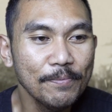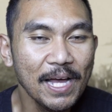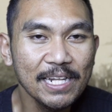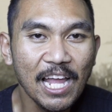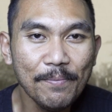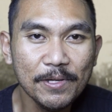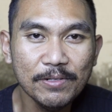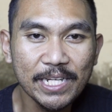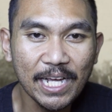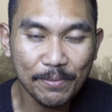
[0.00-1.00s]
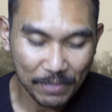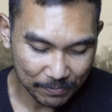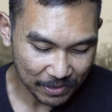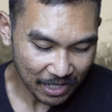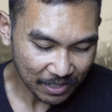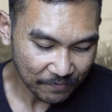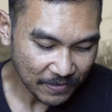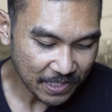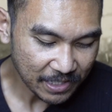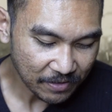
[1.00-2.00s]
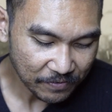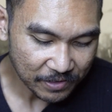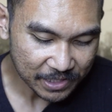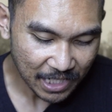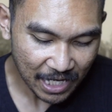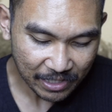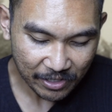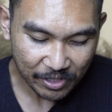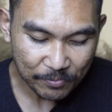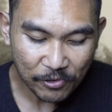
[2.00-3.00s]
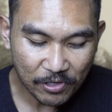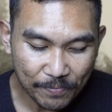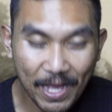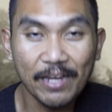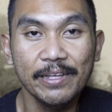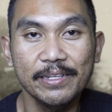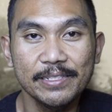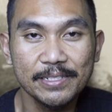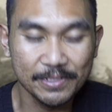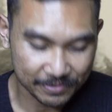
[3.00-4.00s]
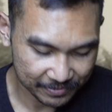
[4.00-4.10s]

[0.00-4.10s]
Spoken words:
about that building and maybe I can visit in the future and learn more about it.